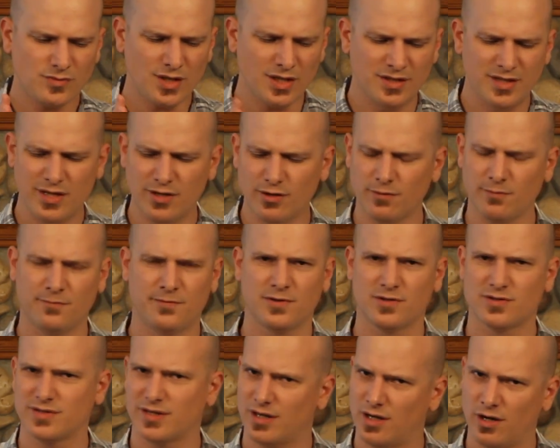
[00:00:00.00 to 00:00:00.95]
of them
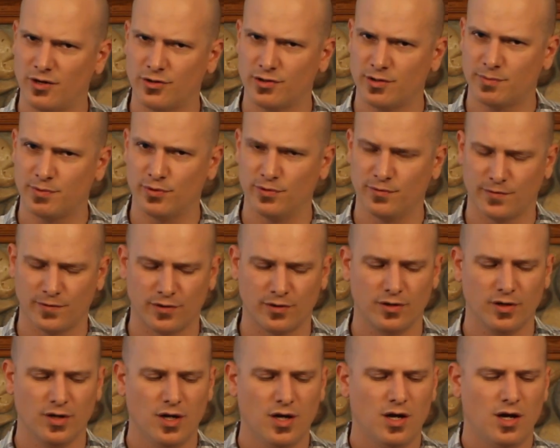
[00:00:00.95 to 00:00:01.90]
feels like a 100
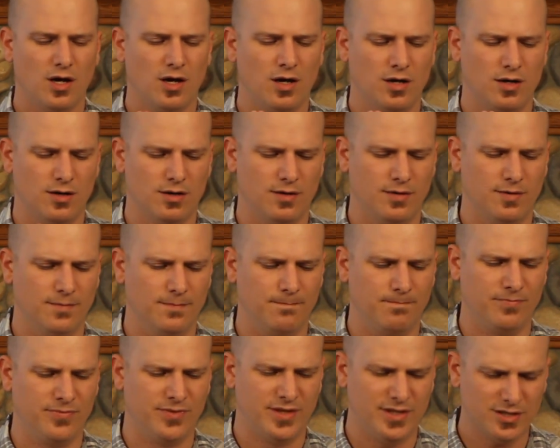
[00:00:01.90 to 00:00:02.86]
proofer.
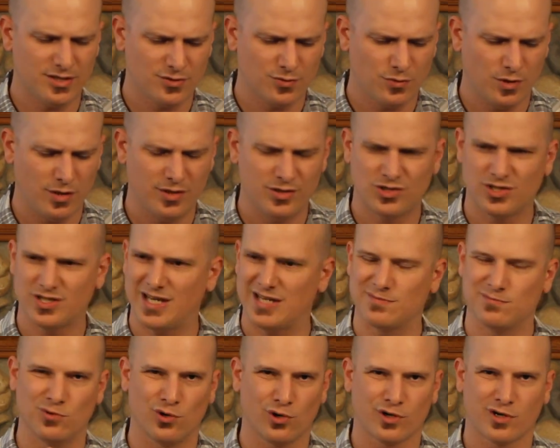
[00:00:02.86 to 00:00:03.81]
This one just has
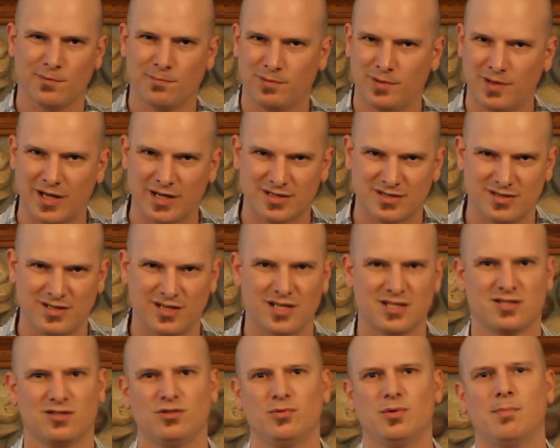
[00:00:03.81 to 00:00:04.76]
more complexity.
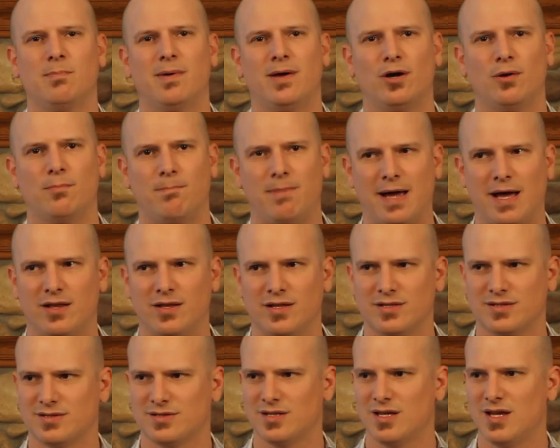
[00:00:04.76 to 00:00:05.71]
It's a little bit better
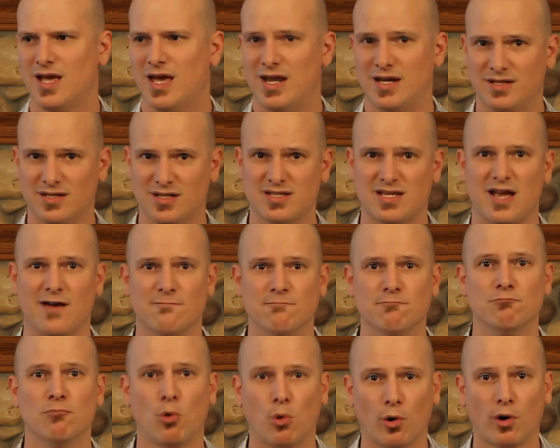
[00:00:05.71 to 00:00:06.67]
balanced, and it does have
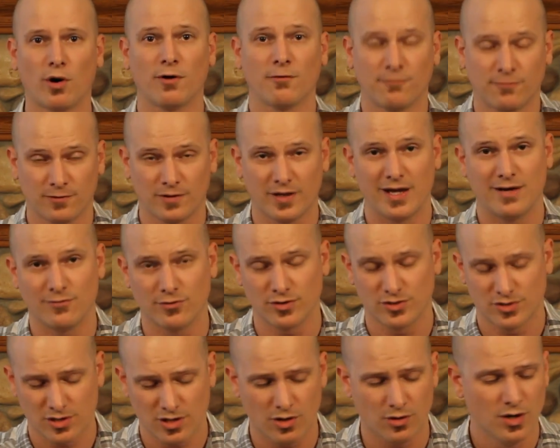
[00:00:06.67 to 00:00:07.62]
more flavor.
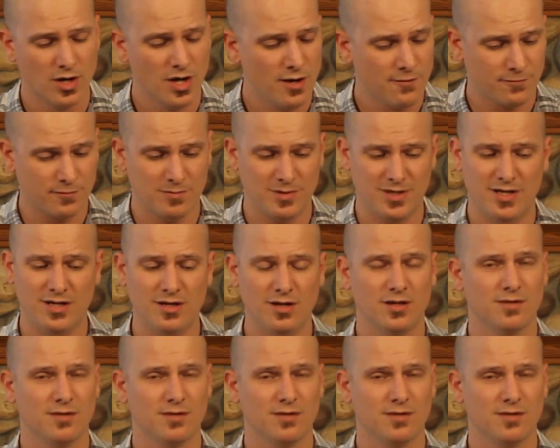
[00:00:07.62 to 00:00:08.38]
So for me,